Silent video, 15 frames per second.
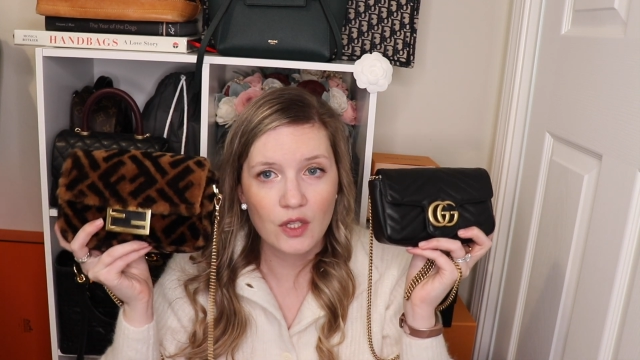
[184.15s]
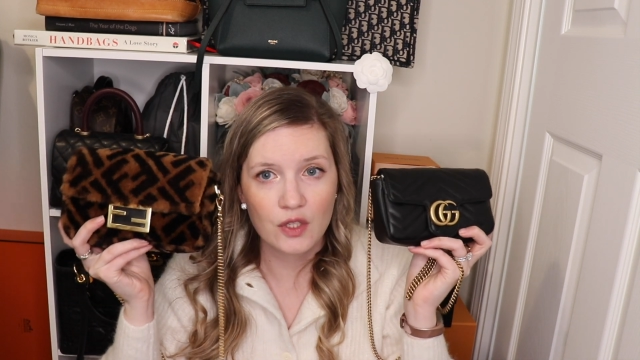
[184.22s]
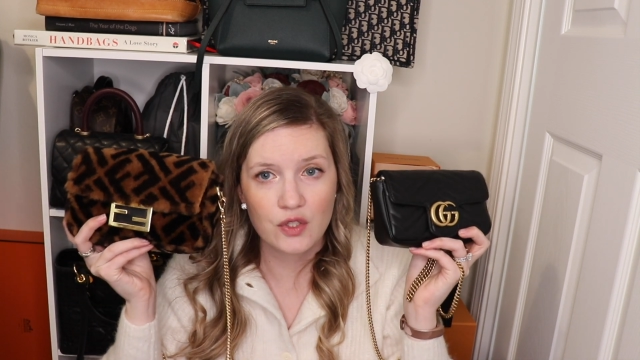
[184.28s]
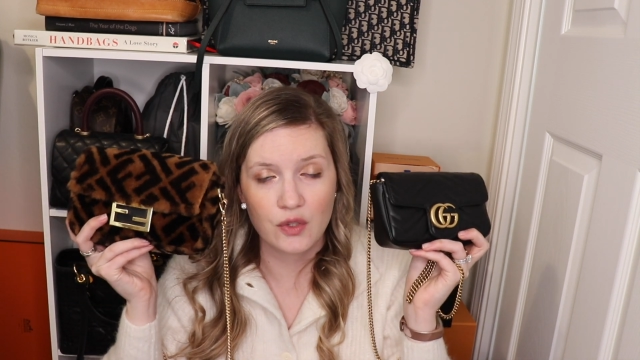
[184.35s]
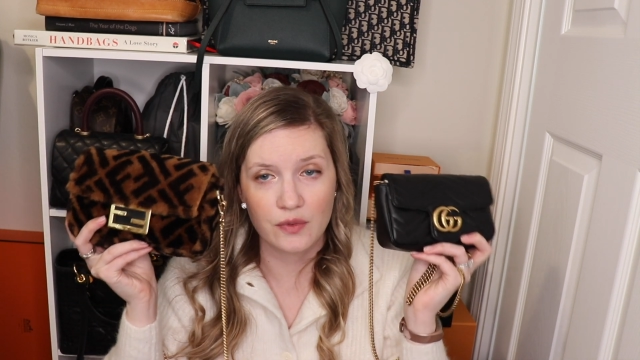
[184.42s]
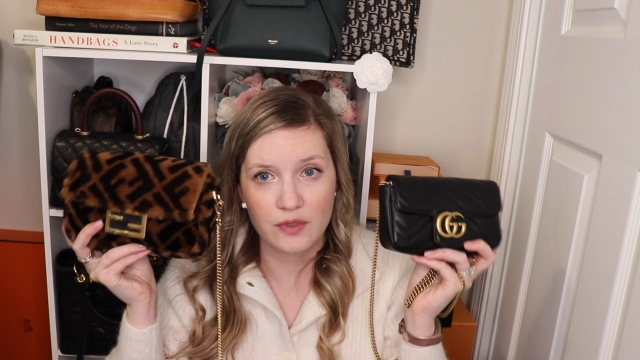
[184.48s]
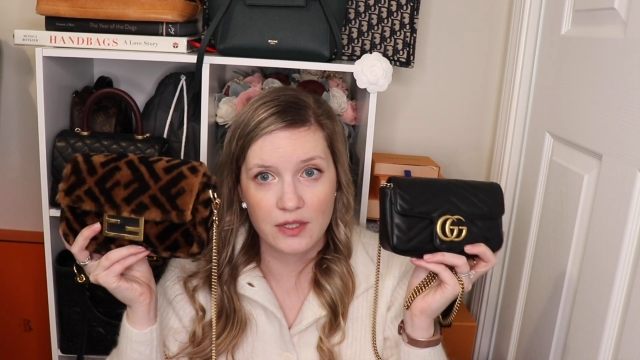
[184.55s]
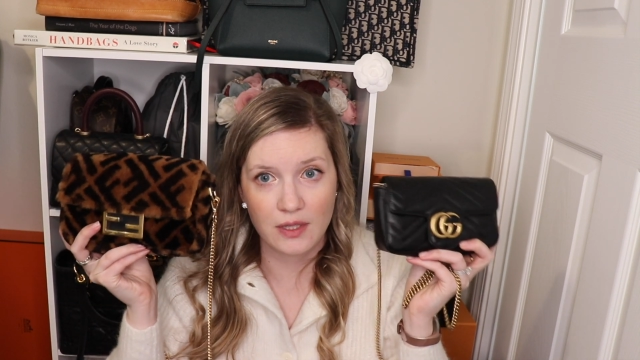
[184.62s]

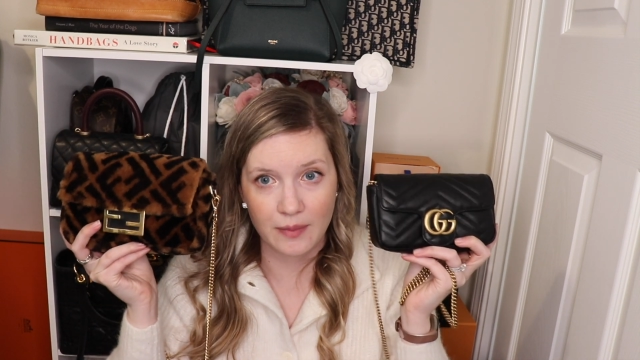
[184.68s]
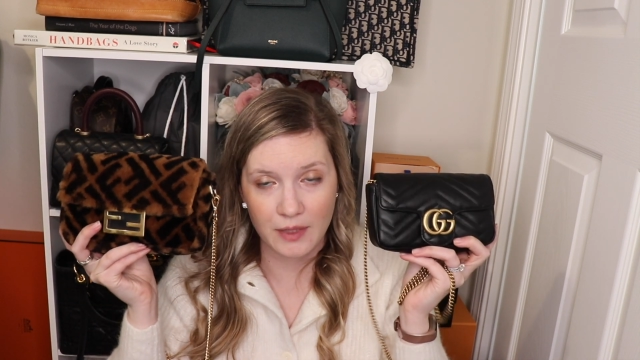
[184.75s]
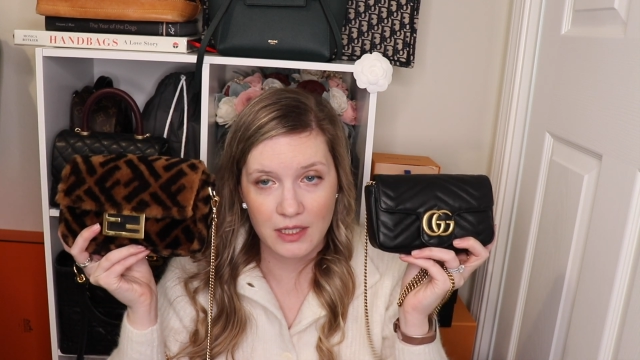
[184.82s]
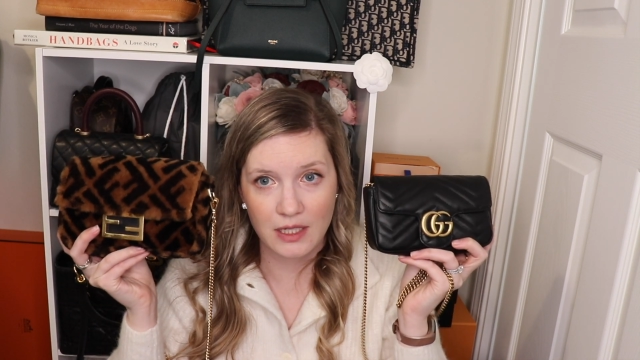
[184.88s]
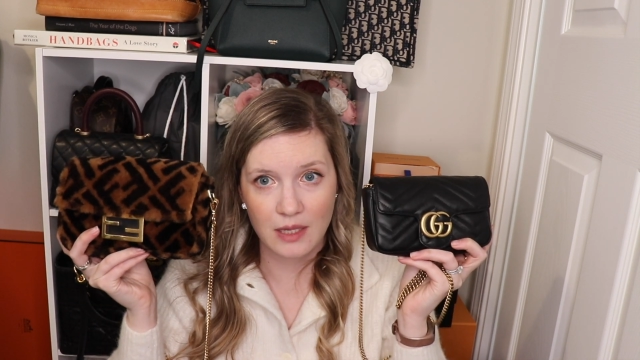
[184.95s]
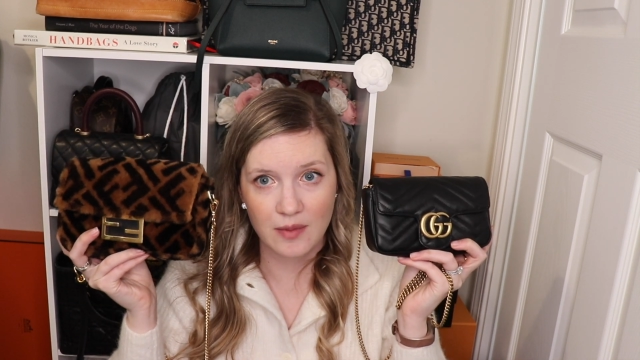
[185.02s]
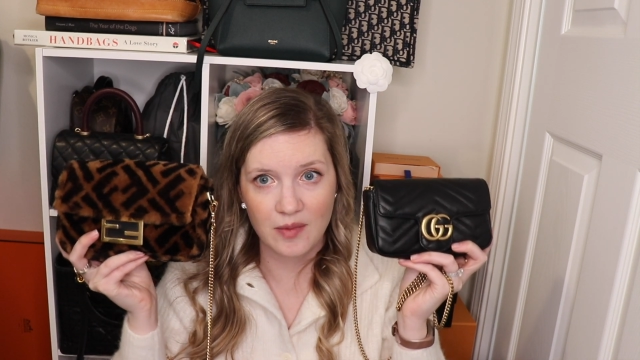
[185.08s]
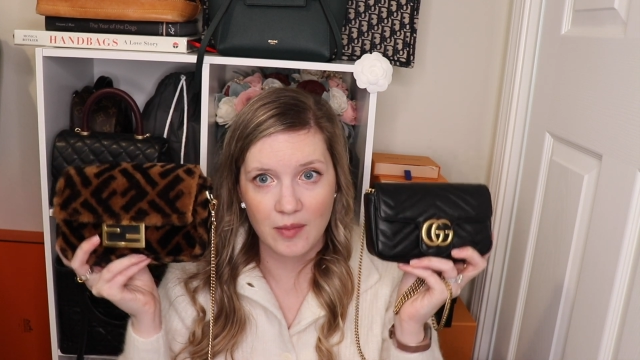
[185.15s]
So something
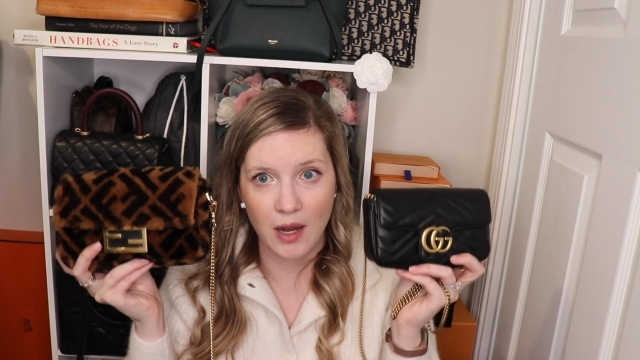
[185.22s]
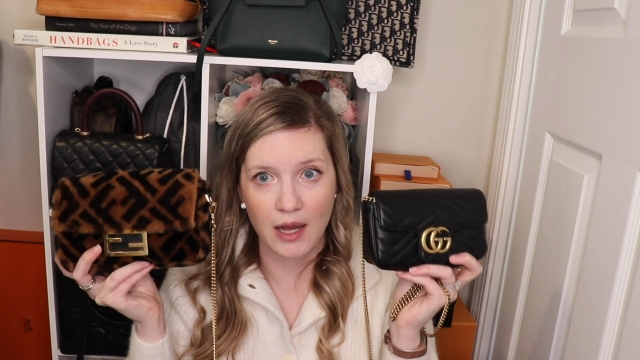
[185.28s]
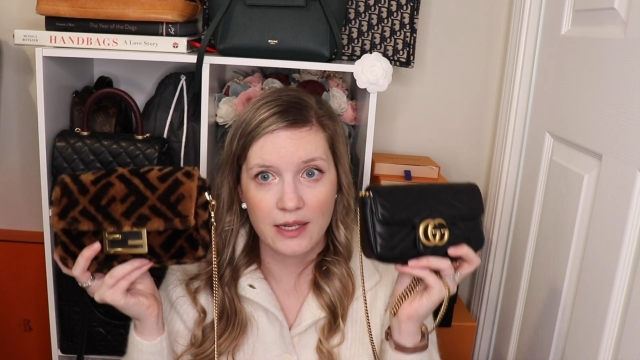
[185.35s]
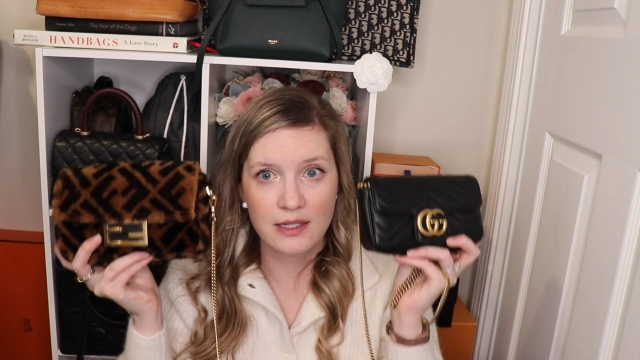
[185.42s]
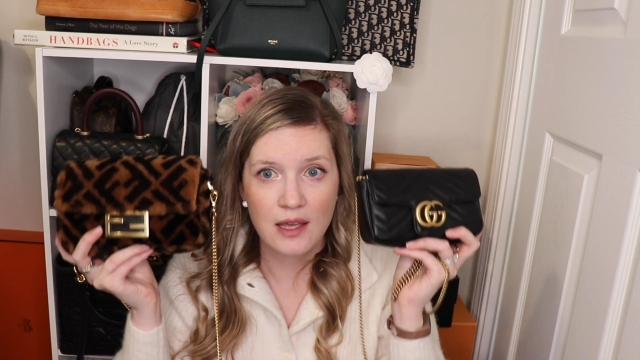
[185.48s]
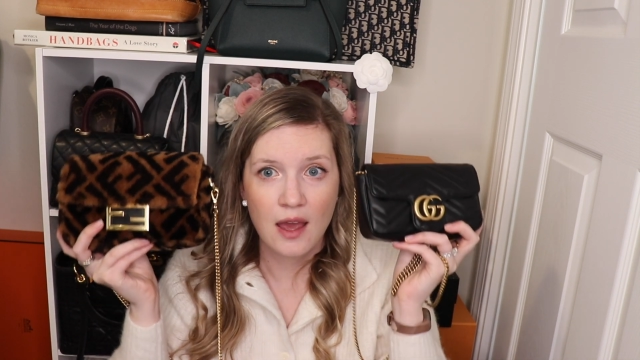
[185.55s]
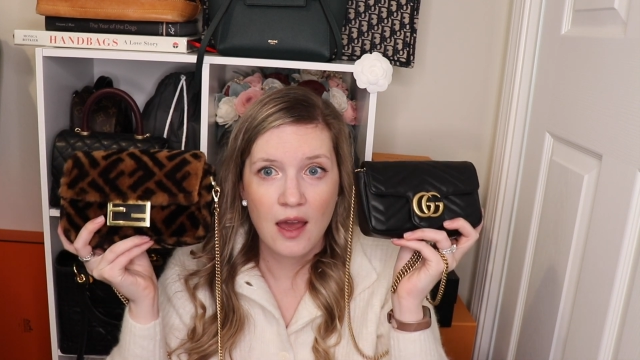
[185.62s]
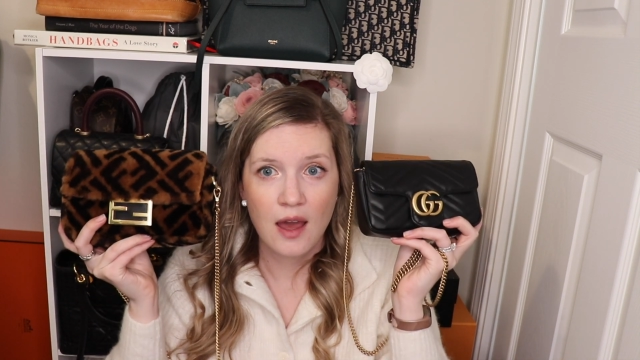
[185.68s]
to keep in
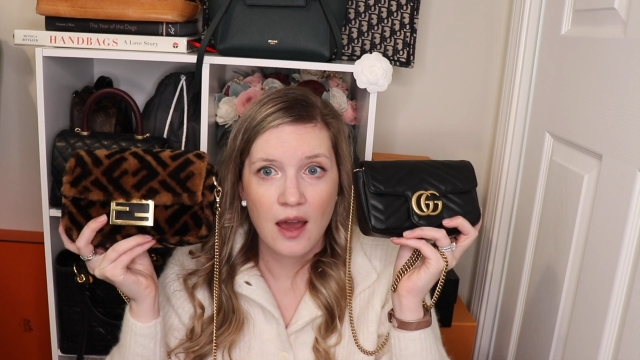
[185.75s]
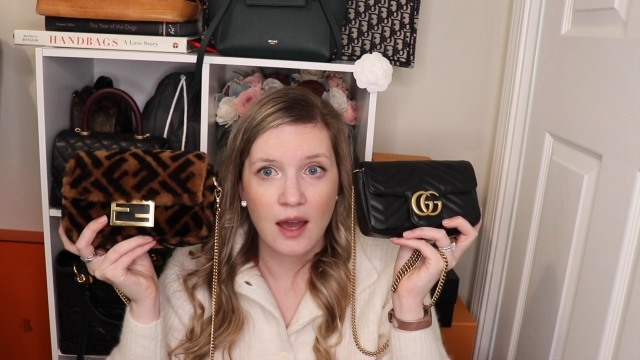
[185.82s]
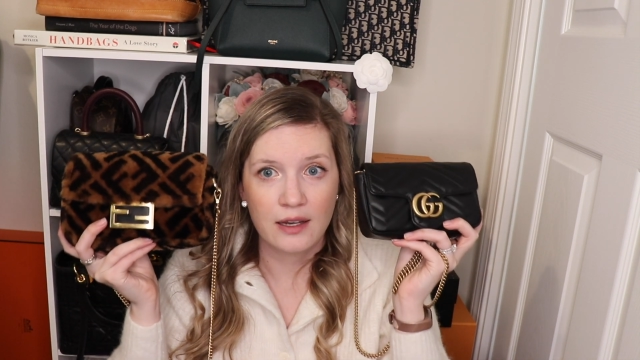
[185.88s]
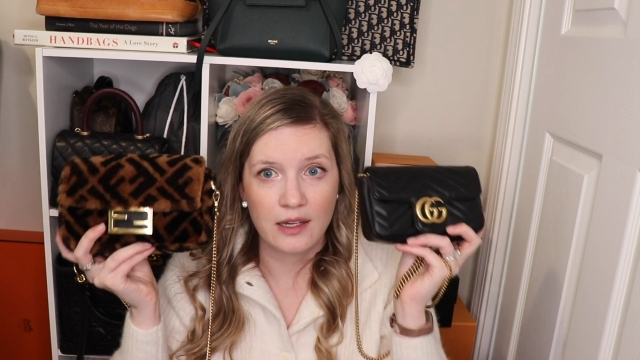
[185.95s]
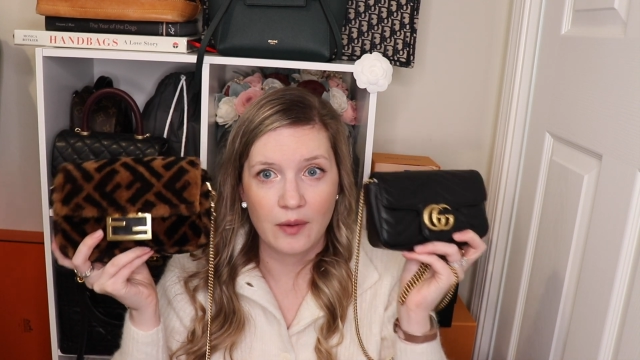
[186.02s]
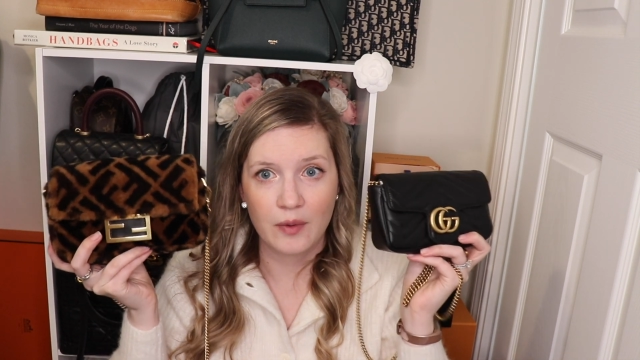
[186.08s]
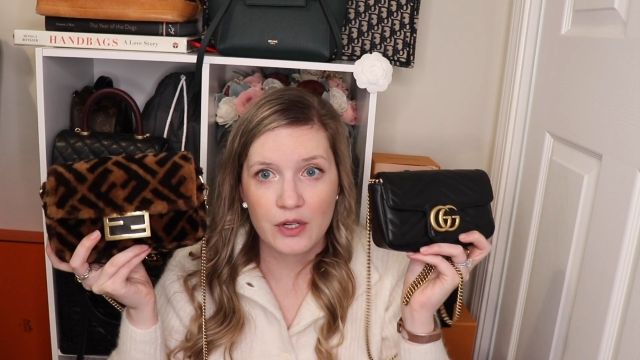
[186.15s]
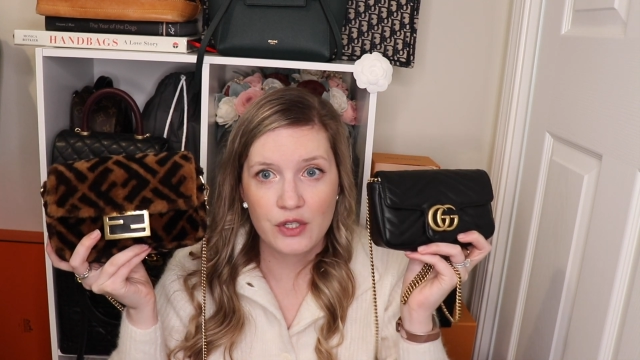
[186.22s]
mind.
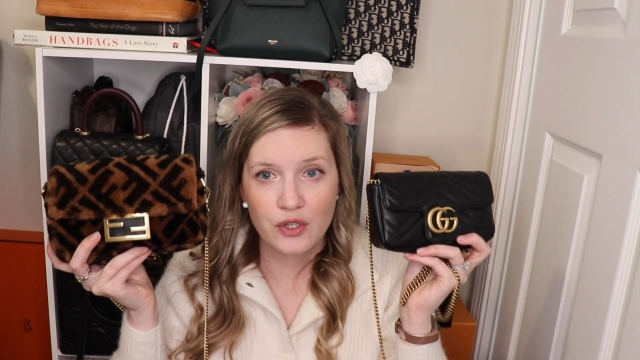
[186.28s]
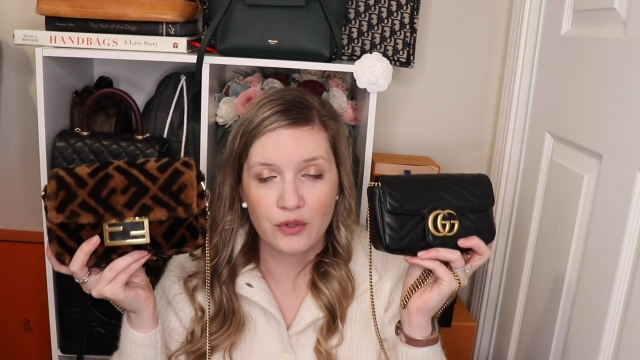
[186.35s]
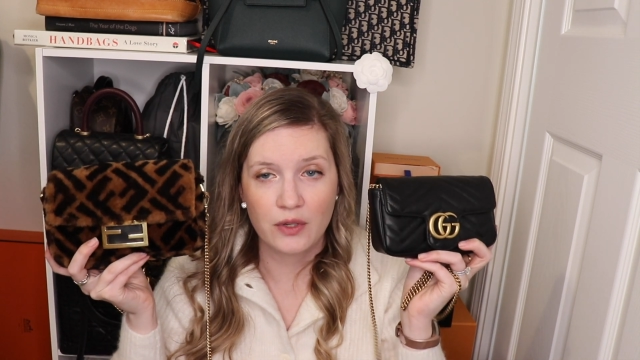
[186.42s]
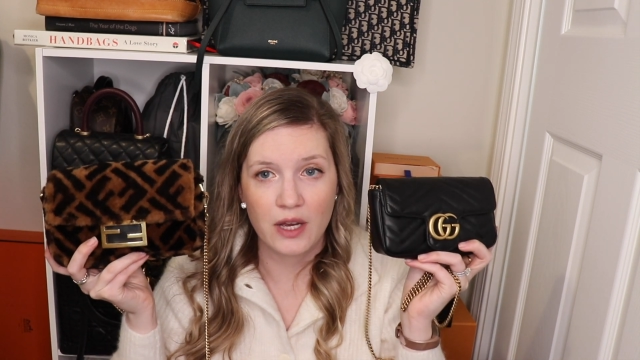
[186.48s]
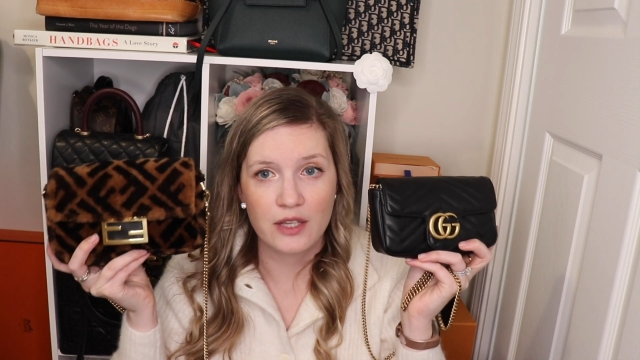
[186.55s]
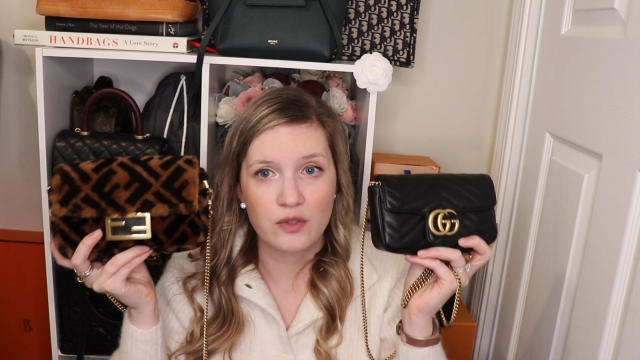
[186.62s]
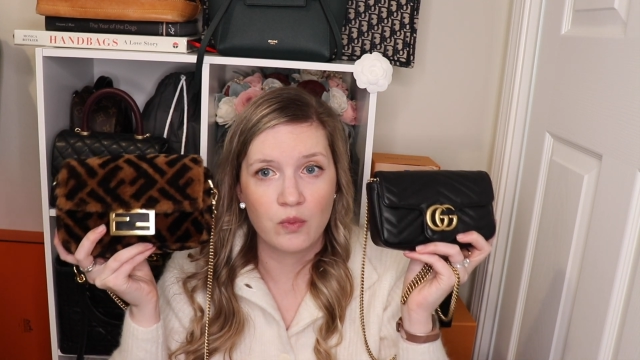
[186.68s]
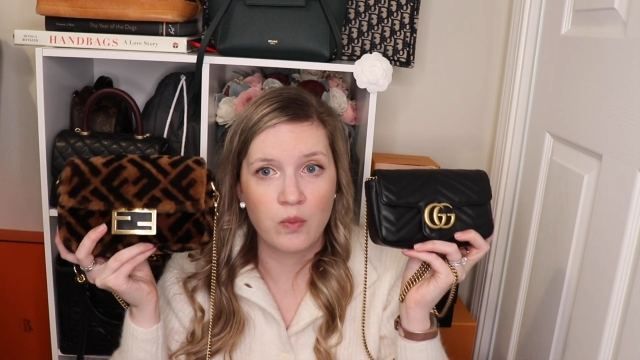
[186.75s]
And I want to show you
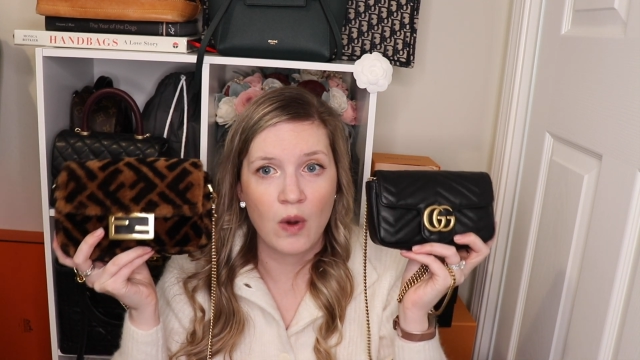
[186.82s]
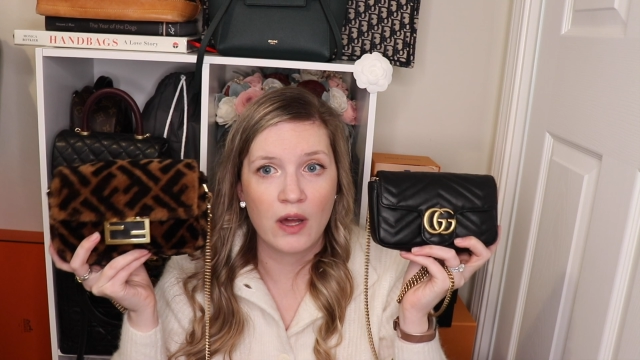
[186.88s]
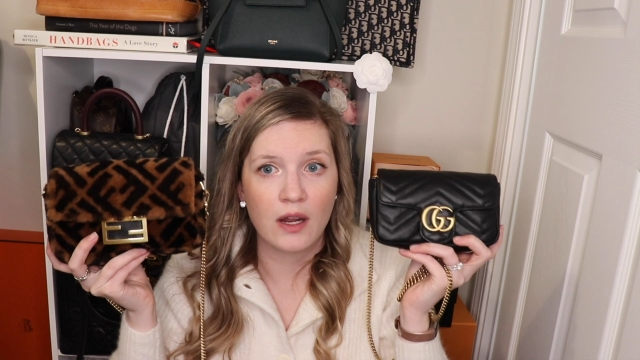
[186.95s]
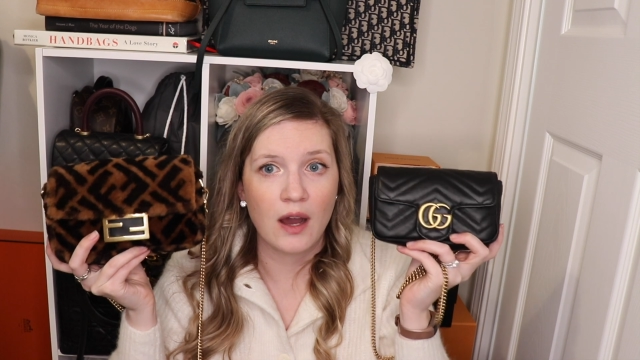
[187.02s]
guys what